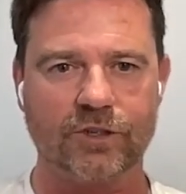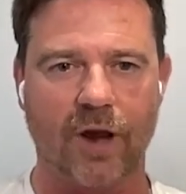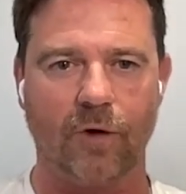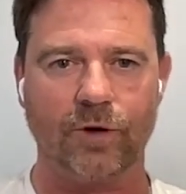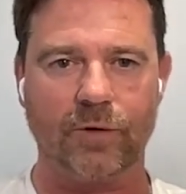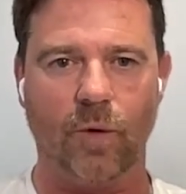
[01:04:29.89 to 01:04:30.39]

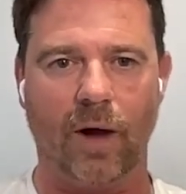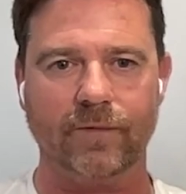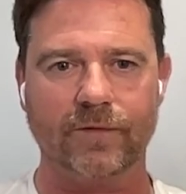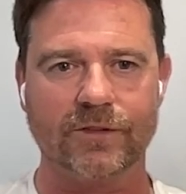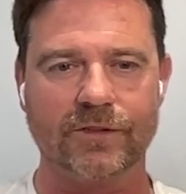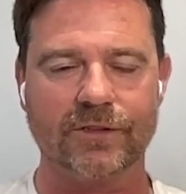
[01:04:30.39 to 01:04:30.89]
stolen
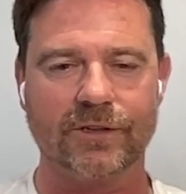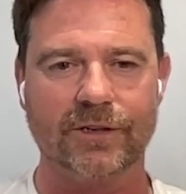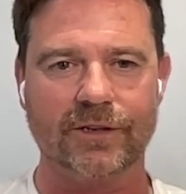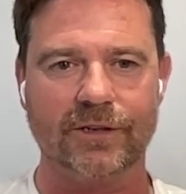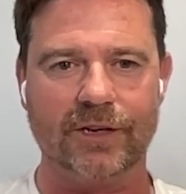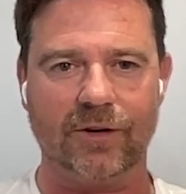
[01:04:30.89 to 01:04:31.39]
once
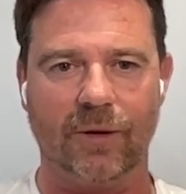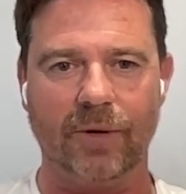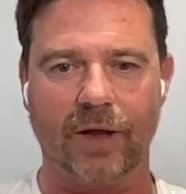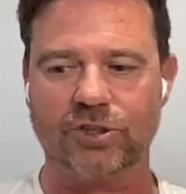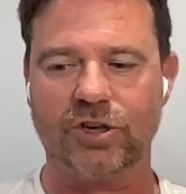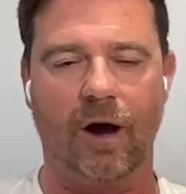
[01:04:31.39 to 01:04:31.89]
you know,
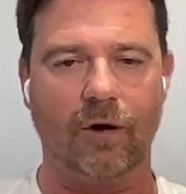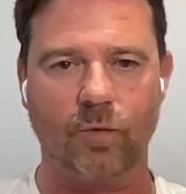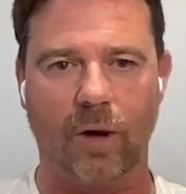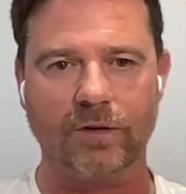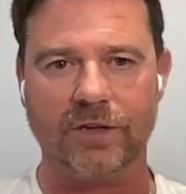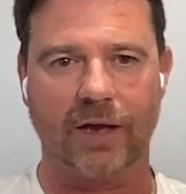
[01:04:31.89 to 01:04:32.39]
a child
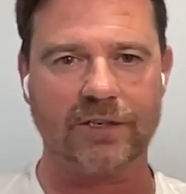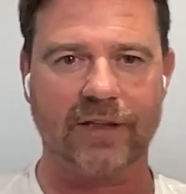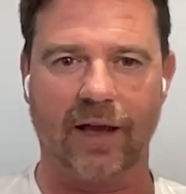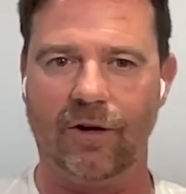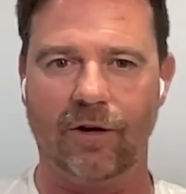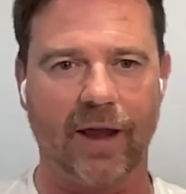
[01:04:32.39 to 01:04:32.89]
won't touch
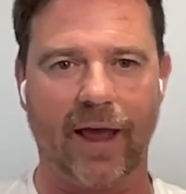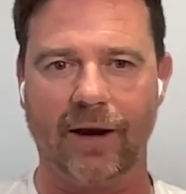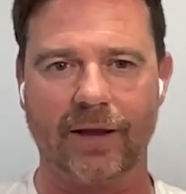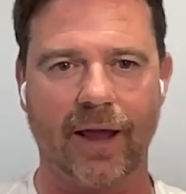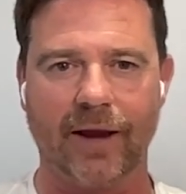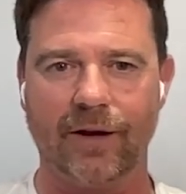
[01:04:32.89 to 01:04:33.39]
that hot kettle
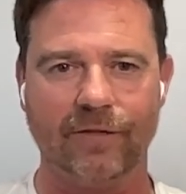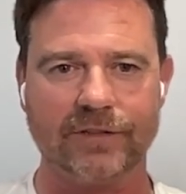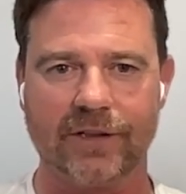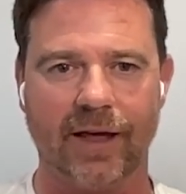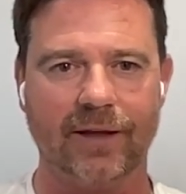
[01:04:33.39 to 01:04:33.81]
of cane after.